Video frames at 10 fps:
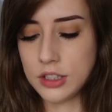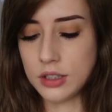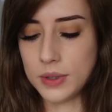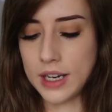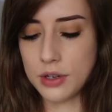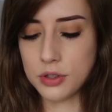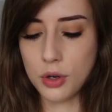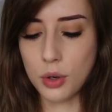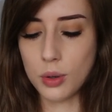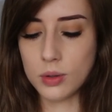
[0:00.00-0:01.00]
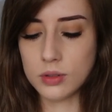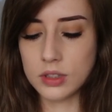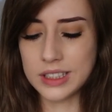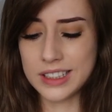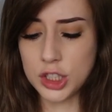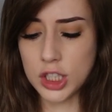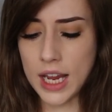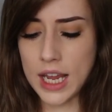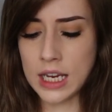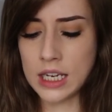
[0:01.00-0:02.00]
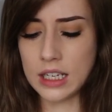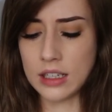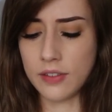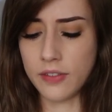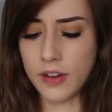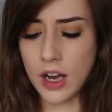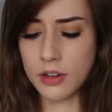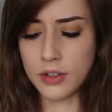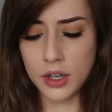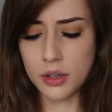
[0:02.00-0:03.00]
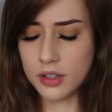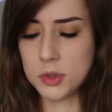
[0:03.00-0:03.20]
Someone else called Jay Navarro,